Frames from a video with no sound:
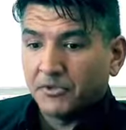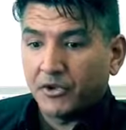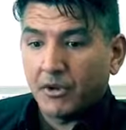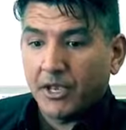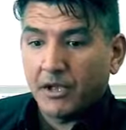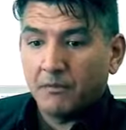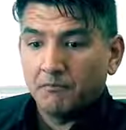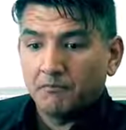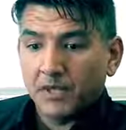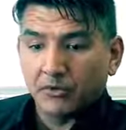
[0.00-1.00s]
So I, uh,
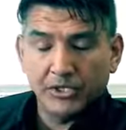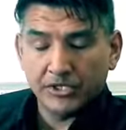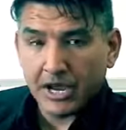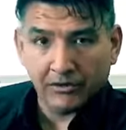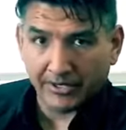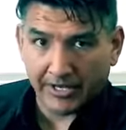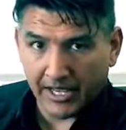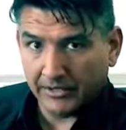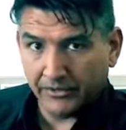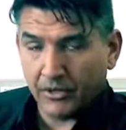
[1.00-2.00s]
I reached out because
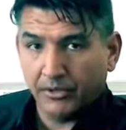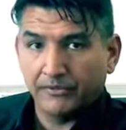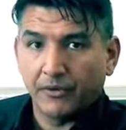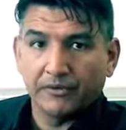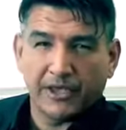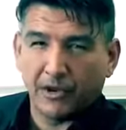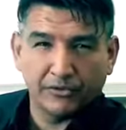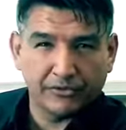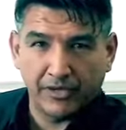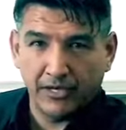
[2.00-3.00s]
I gotten to know these folks. I got
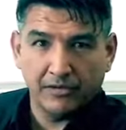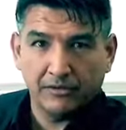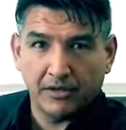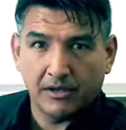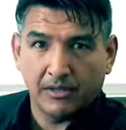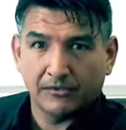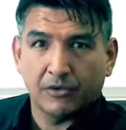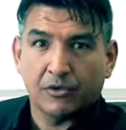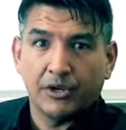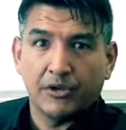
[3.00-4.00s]
also seen uh, the
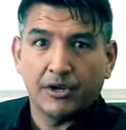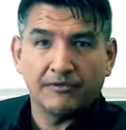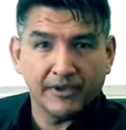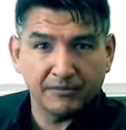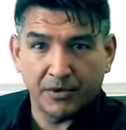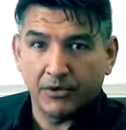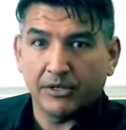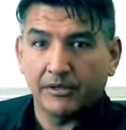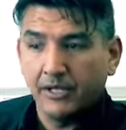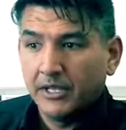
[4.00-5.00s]
story on
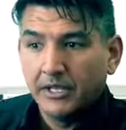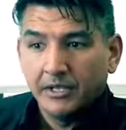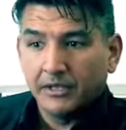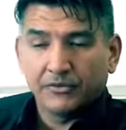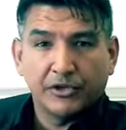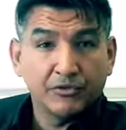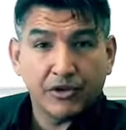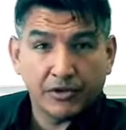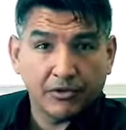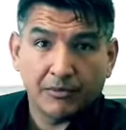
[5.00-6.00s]
Facebook and was a
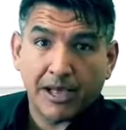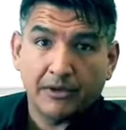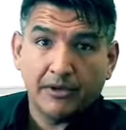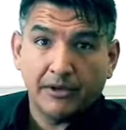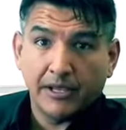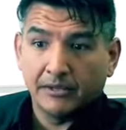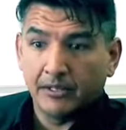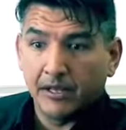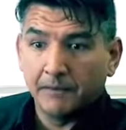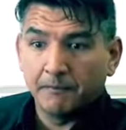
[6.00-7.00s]
news article about it,
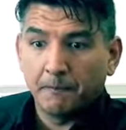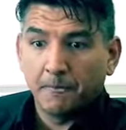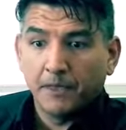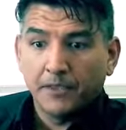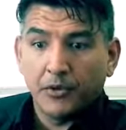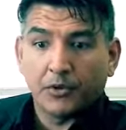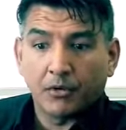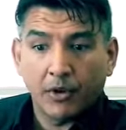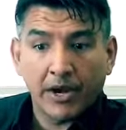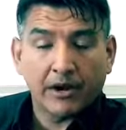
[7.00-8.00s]
and um, they
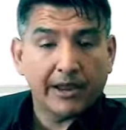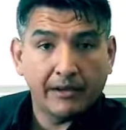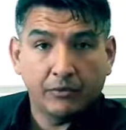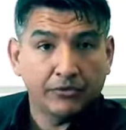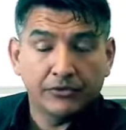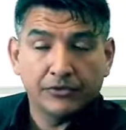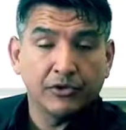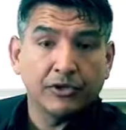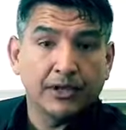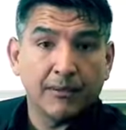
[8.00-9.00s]
were aware. I, I, was
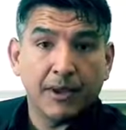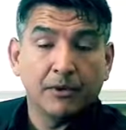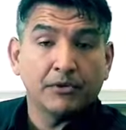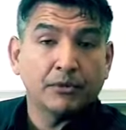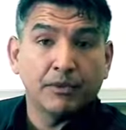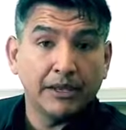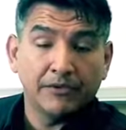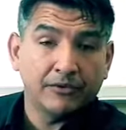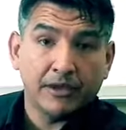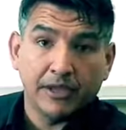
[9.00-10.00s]
just looking to get my books
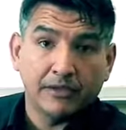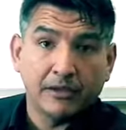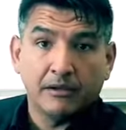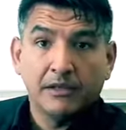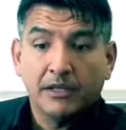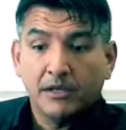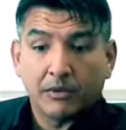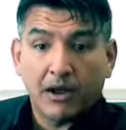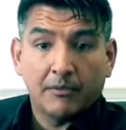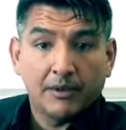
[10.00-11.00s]
replaced, and um,
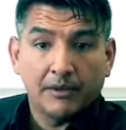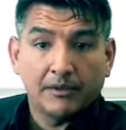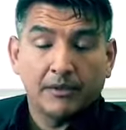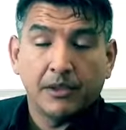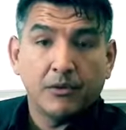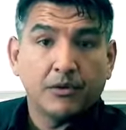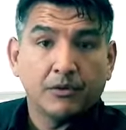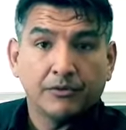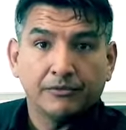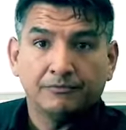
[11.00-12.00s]
Rob, uh, the
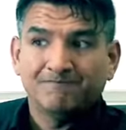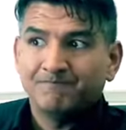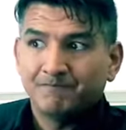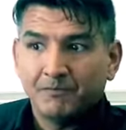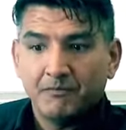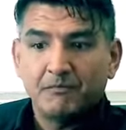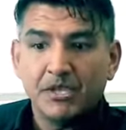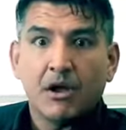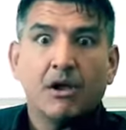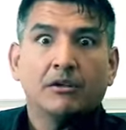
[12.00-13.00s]
owner, was
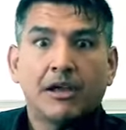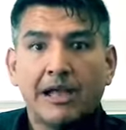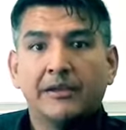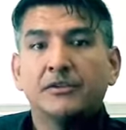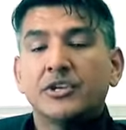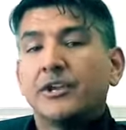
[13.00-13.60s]
beyond kind and